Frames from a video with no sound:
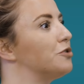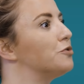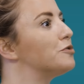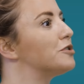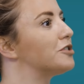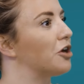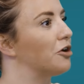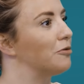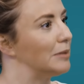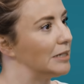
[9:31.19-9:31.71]

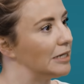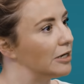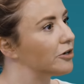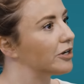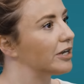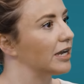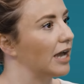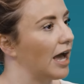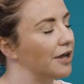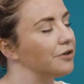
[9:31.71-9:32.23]
also be
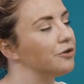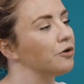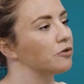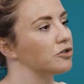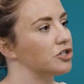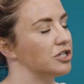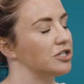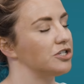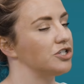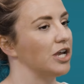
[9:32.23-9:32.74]
looking at, not
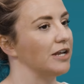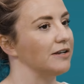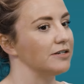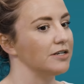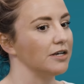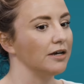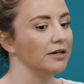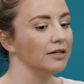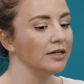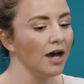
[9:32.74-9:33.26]
just
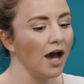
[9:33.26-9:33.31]
gender.